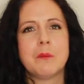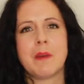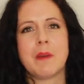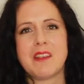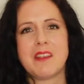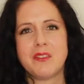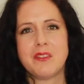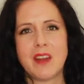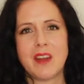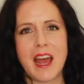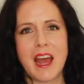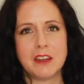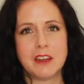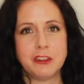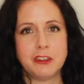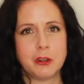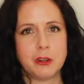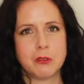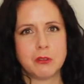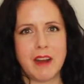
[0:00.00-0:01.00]

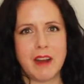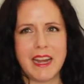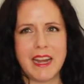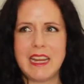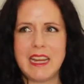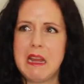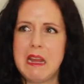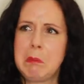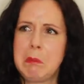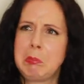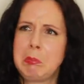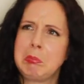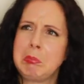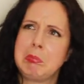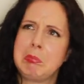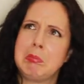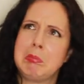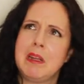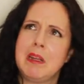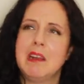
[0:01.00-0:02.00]
stash already.
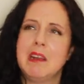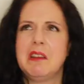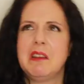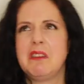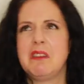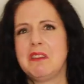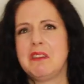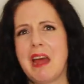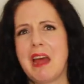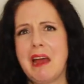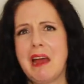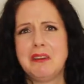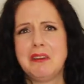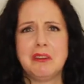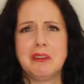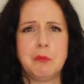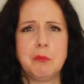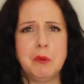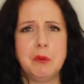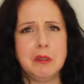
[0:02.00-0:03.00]
Stash
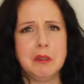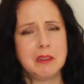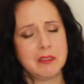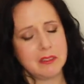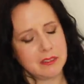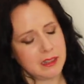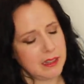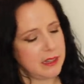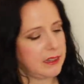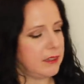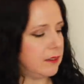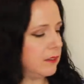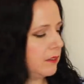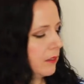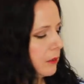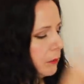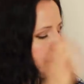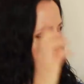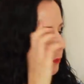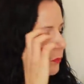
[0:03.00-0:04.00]
of books? I don't
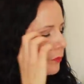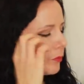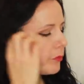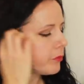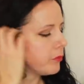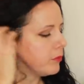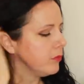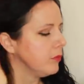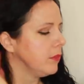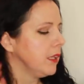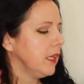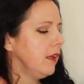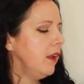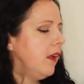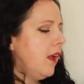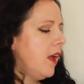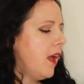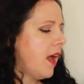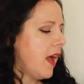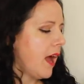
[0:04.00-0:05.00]
know.
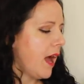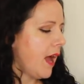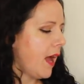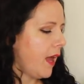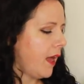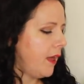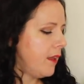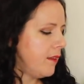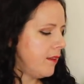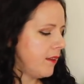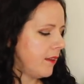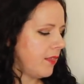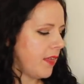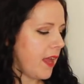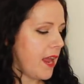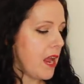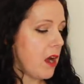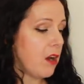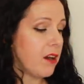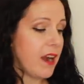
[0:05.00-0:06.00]
And
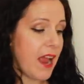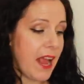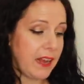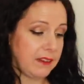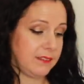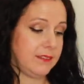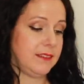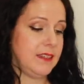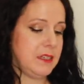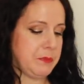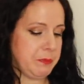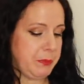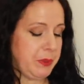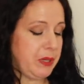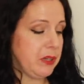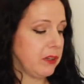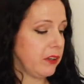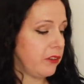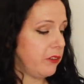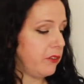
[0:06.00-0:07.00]
they are excellent
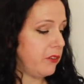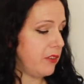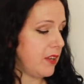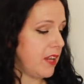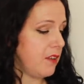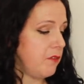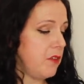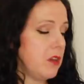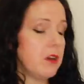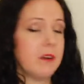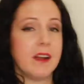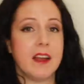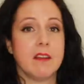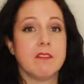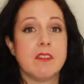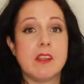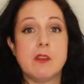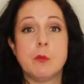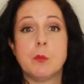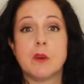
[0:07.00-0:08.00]
books. If you don't
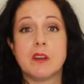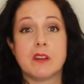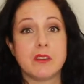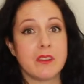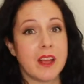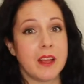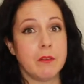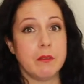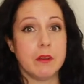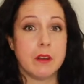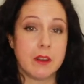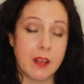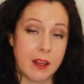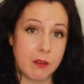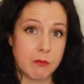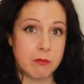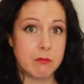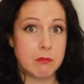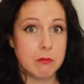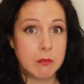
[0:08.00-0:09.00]
have these books, I would
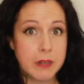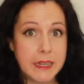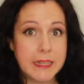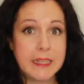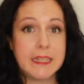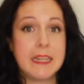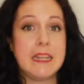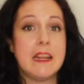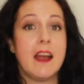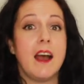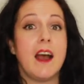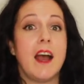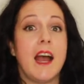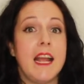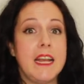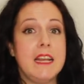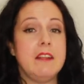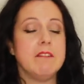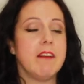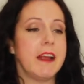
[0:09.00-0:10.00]
really
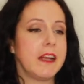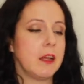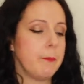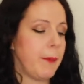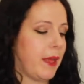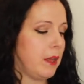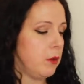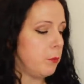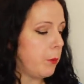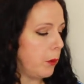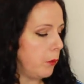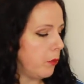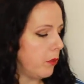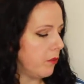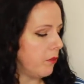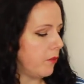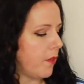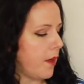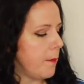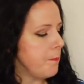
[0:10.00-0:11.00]
highly recommend both
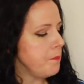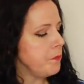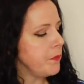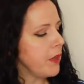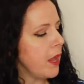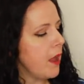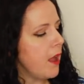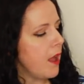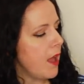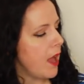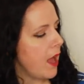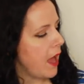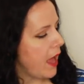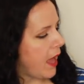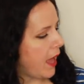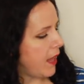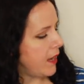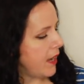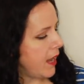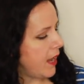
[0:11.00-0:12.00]
of them.
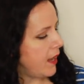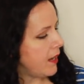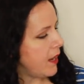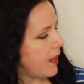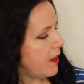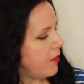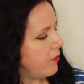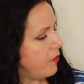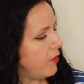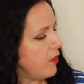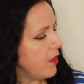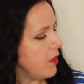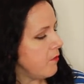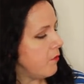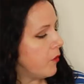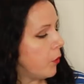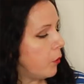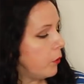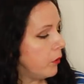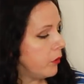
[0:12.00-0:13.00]
And it is the
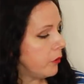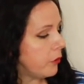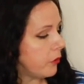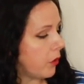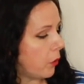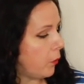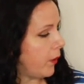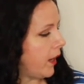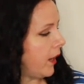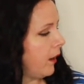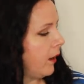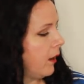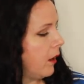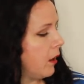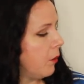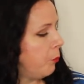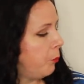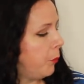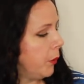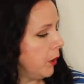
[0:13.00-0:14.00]
Vogue Sewing
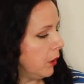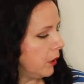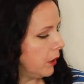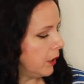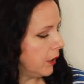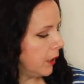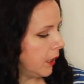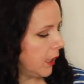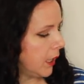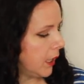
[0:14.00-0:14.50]
book